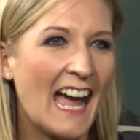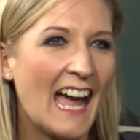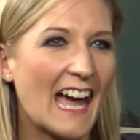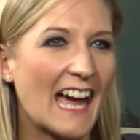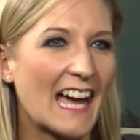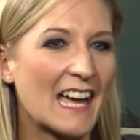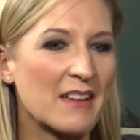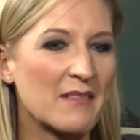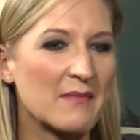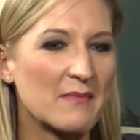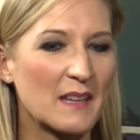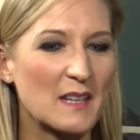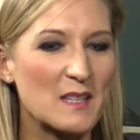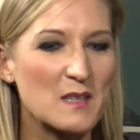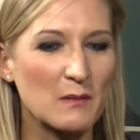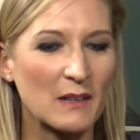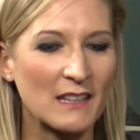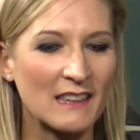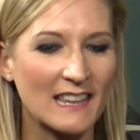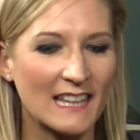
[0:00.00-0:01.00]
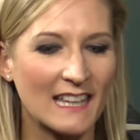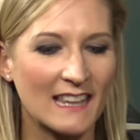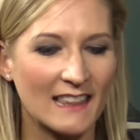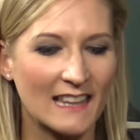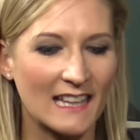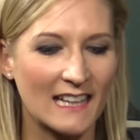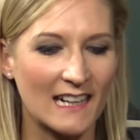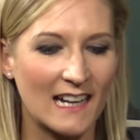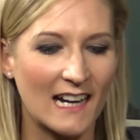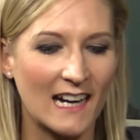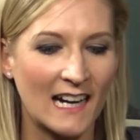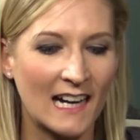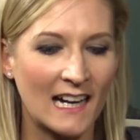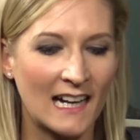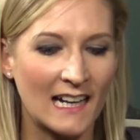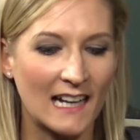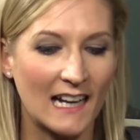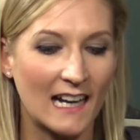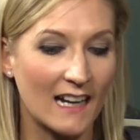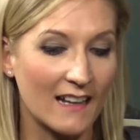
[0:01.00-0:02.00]
um, it's one thing that
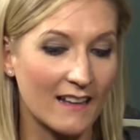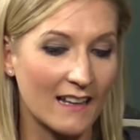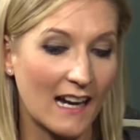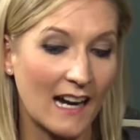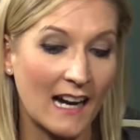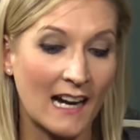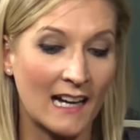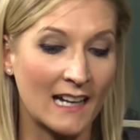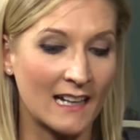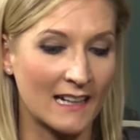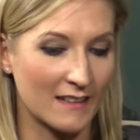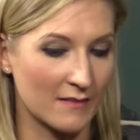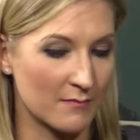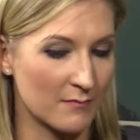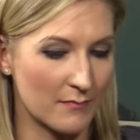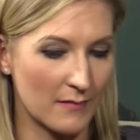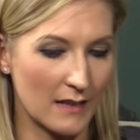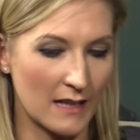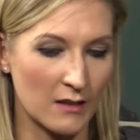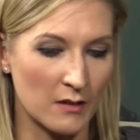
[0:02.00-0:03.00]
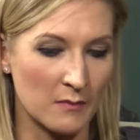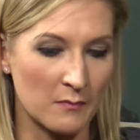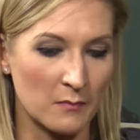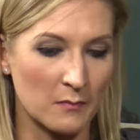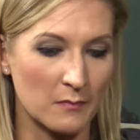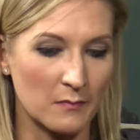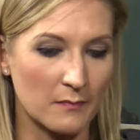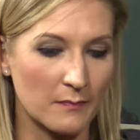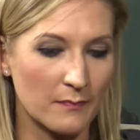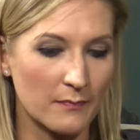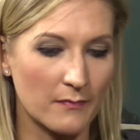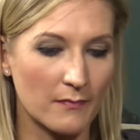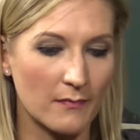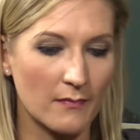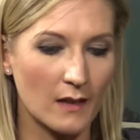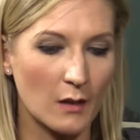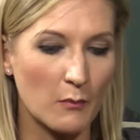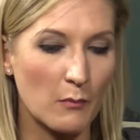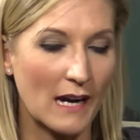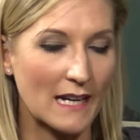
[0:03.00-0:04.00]
I, I um,
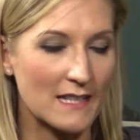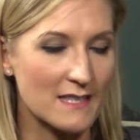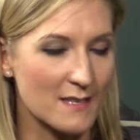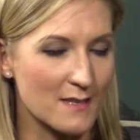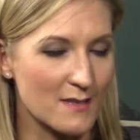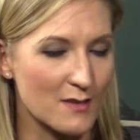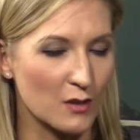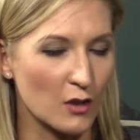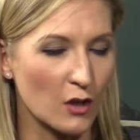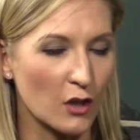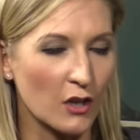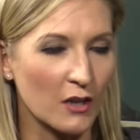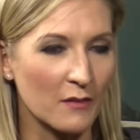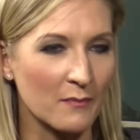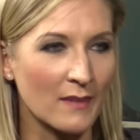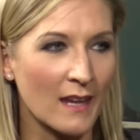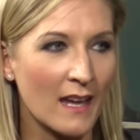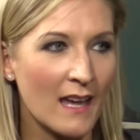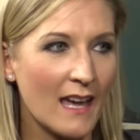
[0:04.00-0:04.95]
practice at home.